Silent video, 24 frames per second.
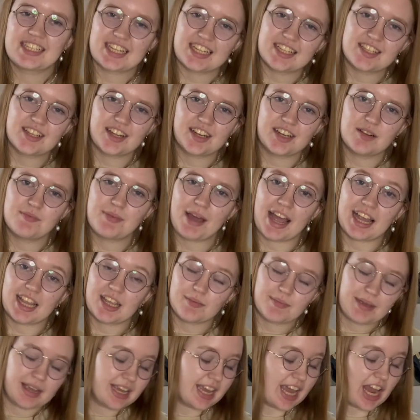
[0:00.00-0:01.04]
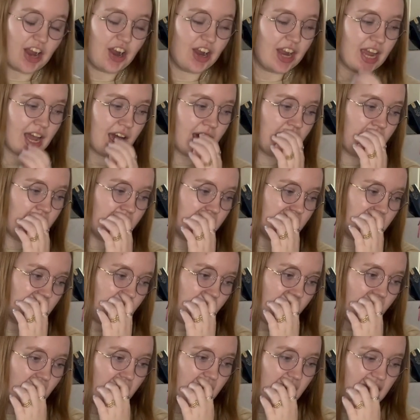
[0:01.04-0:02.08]
get started packing my carry-on.
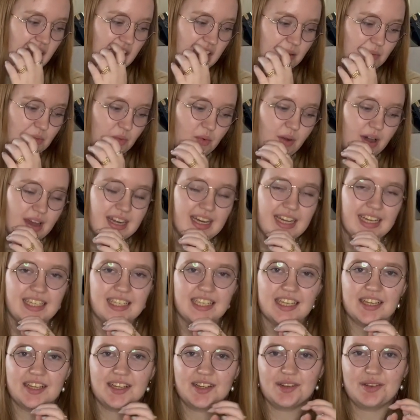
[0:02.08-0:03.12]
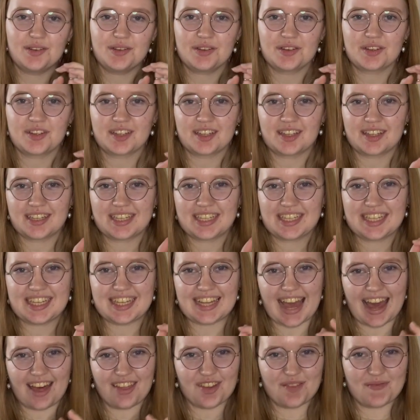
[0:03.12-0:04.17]
I'm wanting to
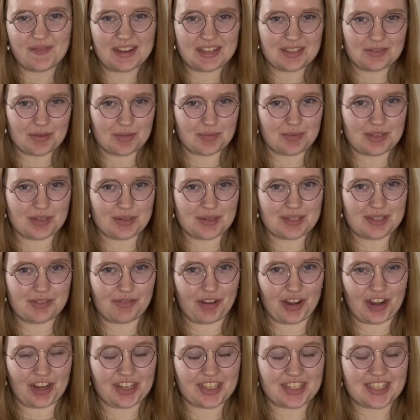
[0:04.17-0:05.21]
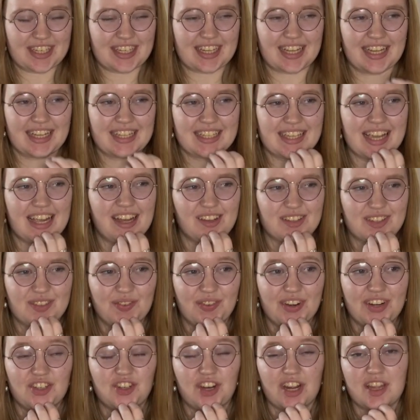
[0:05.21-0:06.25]
gather my swimsuits first because I also
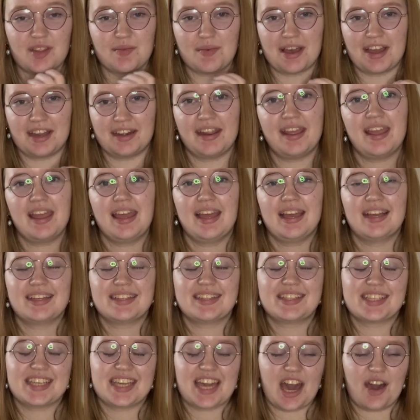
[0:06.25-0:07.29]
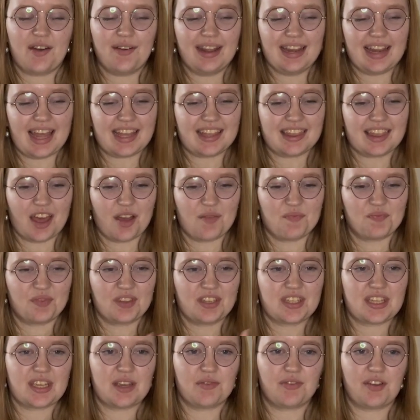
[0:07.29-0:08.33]
want to try them on, see how I like them,
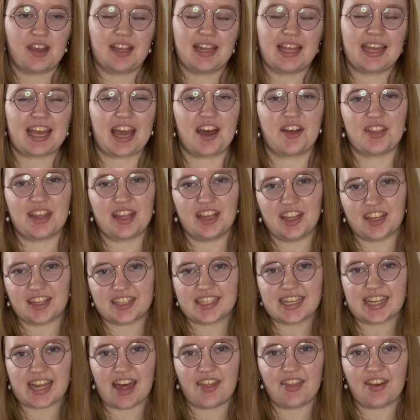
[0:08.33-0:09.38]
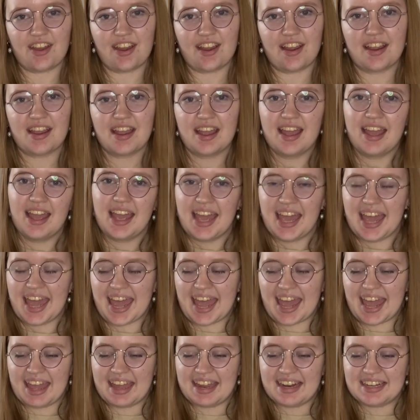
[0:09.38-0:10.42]
see if I like how they look together,
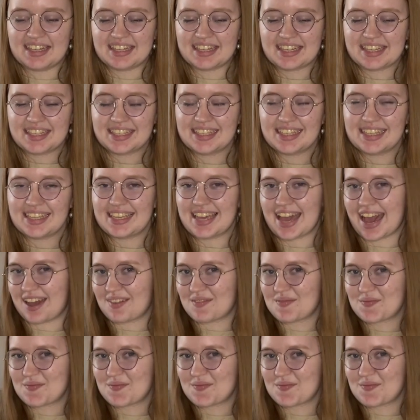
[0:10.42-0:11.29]
and yeah.